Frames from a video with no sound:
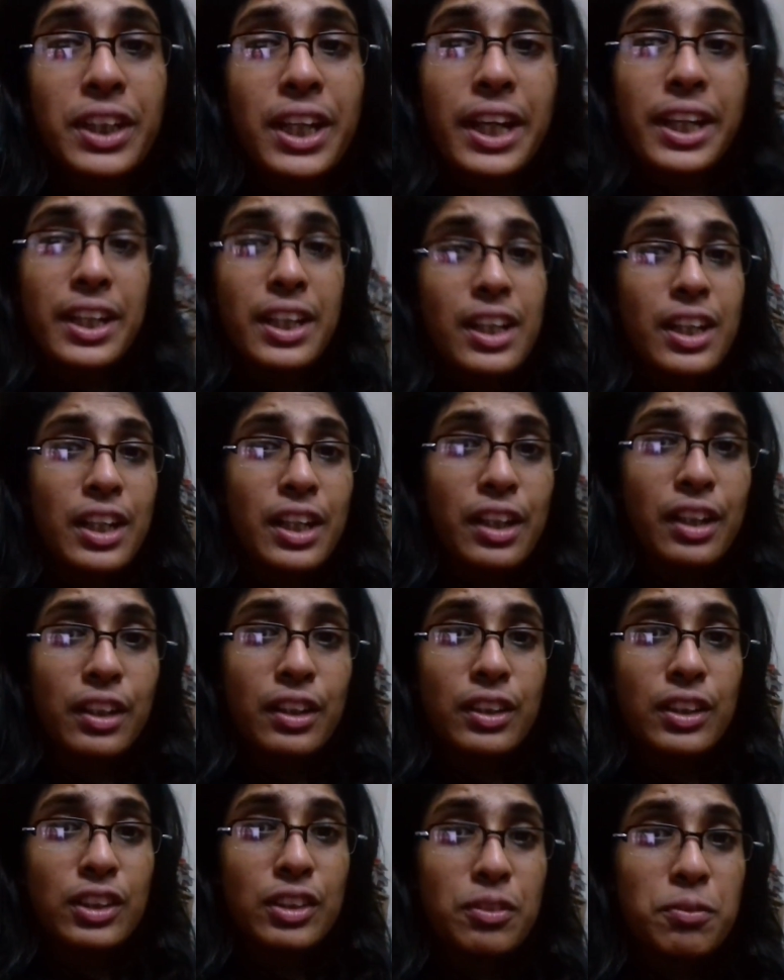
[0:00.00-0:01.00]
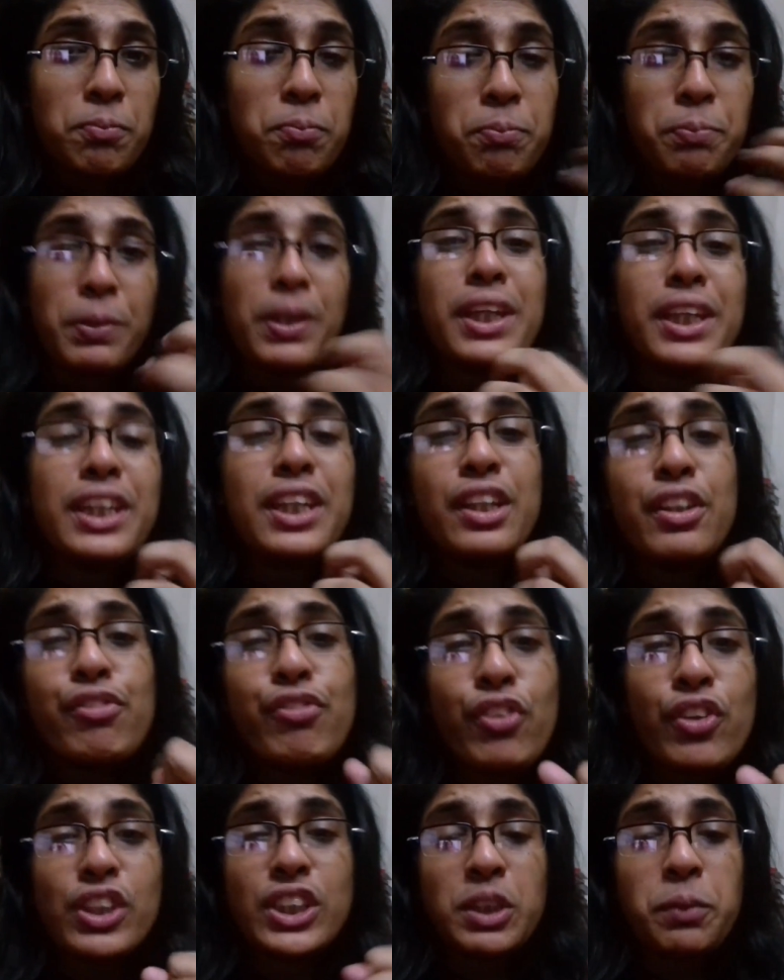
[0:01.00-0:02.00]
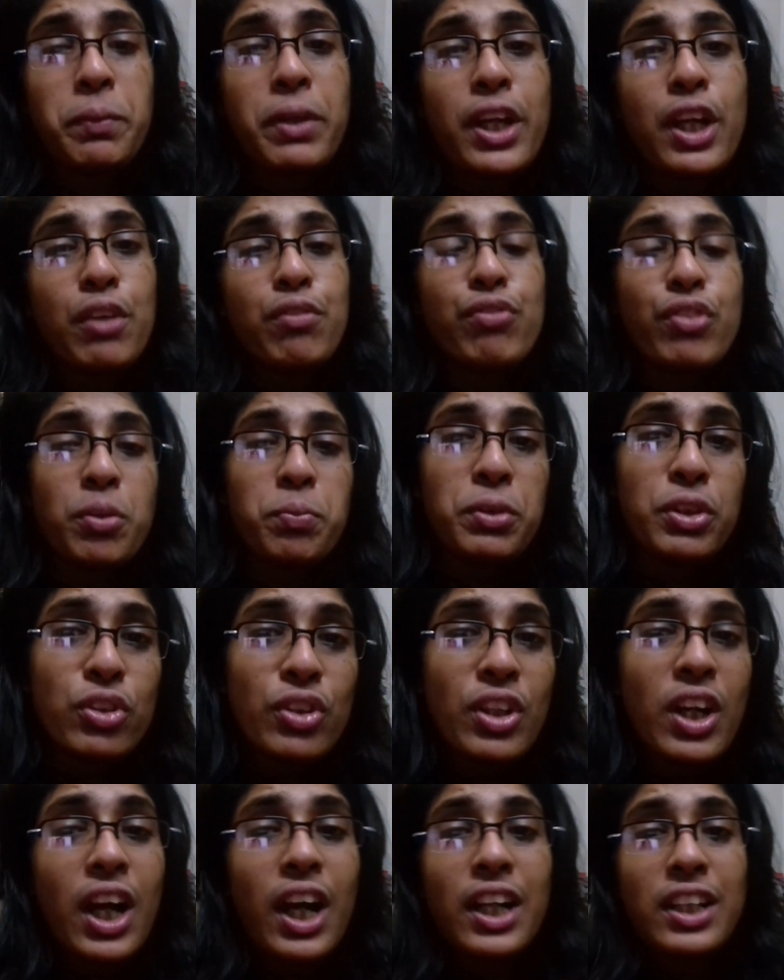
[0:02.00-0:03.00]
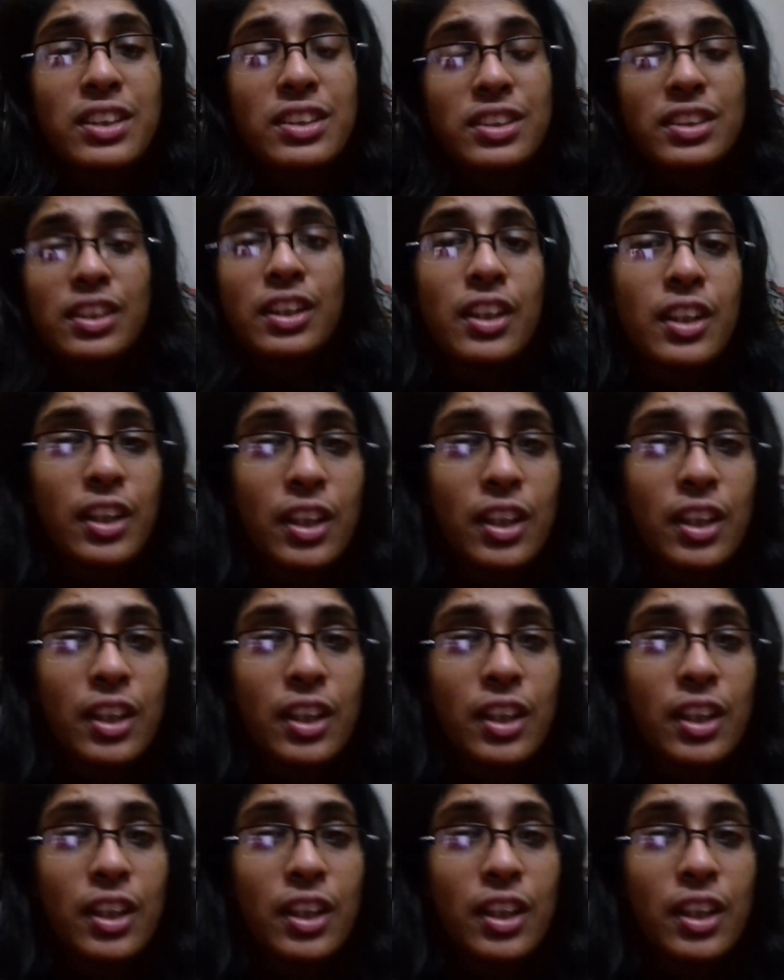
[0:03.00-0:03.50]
kind of begging for some help from you guys.